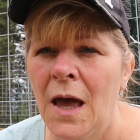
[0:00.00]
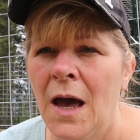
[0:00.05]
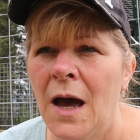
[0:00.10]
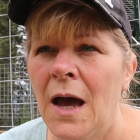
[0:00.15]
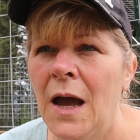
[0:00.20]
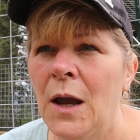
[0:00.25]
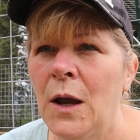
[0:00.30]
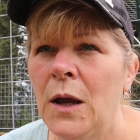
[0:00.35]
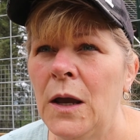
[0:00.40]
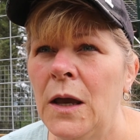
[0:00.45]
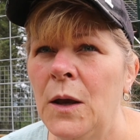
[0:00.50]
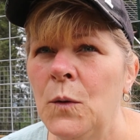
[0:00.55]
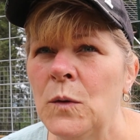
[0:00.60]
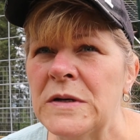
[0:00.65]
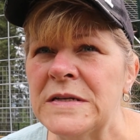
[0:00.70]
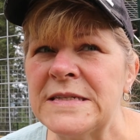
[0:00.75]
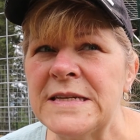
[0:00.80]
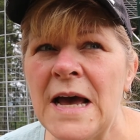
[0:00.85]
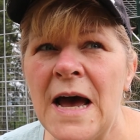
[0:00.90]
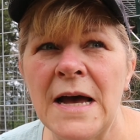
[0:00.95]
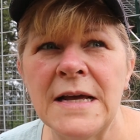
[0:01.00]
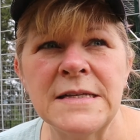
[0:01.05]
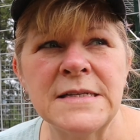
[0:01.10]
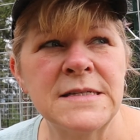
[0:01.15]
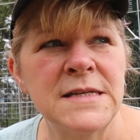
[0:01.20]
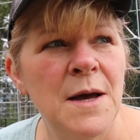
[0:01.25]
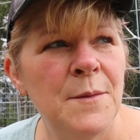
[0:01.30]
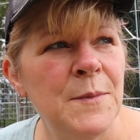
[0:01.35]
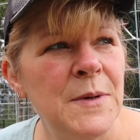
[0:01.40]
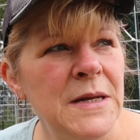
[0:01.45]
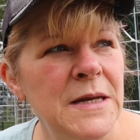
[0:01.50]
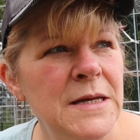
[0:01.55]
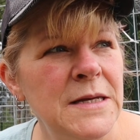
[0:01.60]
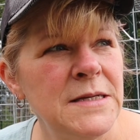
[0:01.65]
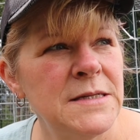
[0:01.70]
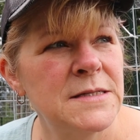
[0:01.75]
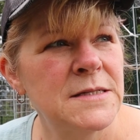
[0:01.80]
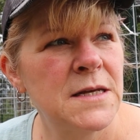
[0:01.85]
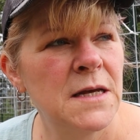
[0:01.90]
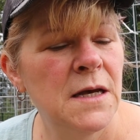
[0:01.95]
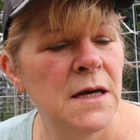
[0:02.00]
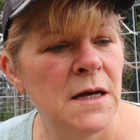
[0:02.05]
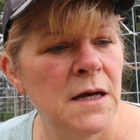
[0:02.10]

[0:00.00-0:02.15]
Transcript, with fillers: I was at somebody's